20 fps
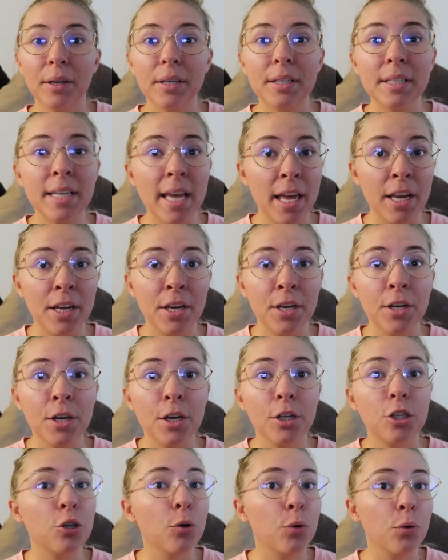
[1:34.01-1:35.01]
10
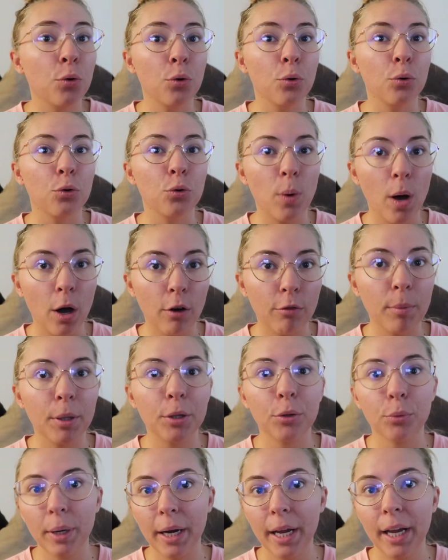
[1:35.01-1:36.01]
to 12
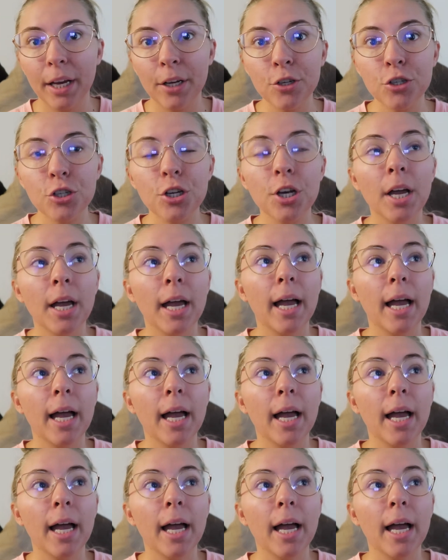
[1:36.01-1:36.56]
month range,